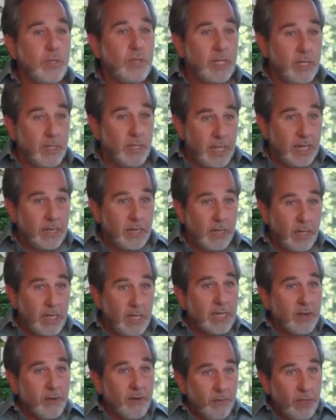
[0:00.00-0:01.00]
that
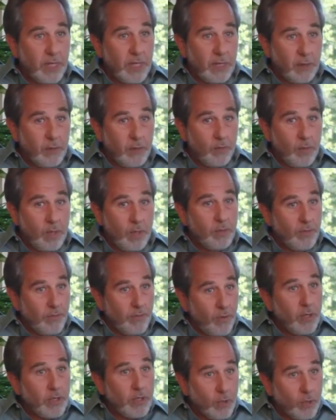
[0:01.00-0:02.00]
collectively we
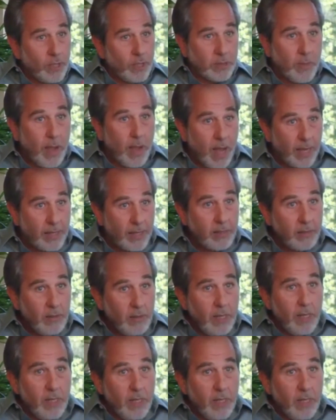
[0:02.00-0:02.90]
refer to as mind,